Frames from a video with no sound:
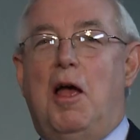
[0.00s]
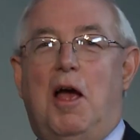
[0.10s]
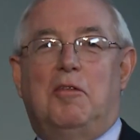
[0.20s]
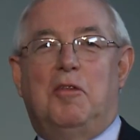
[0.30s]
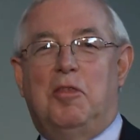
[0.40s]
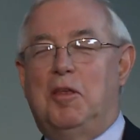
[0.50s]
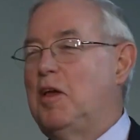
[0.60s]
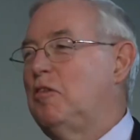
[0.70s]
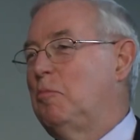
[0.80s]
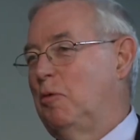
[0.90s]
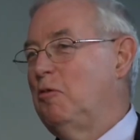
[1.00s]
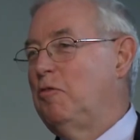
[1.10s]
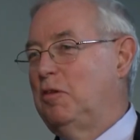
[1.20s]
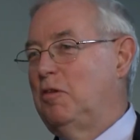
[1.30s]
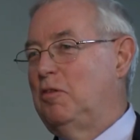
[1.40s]
I actually think that's a
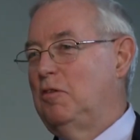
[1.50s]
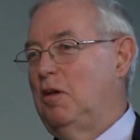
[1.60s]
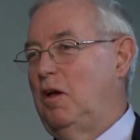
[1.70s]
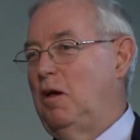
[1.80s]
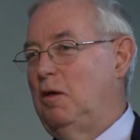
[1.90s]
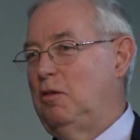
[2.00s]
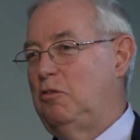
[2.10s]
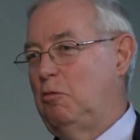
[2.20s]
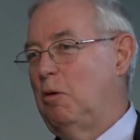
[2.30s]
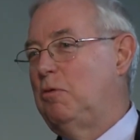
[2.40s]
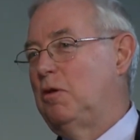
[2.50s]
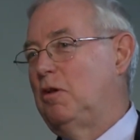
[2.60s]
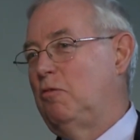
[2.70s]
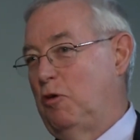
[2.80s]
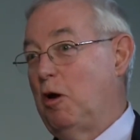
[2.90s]
perfect description.
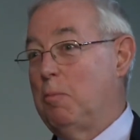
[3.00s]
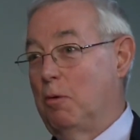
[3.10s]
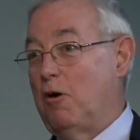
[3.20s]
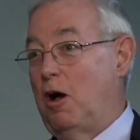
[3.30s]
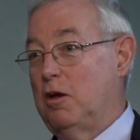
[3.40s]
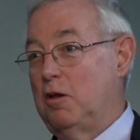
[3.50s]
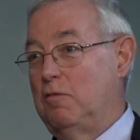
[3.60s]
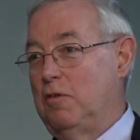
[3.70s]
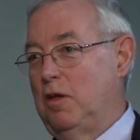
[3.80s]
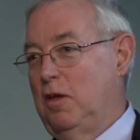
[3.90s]
It's very provocative.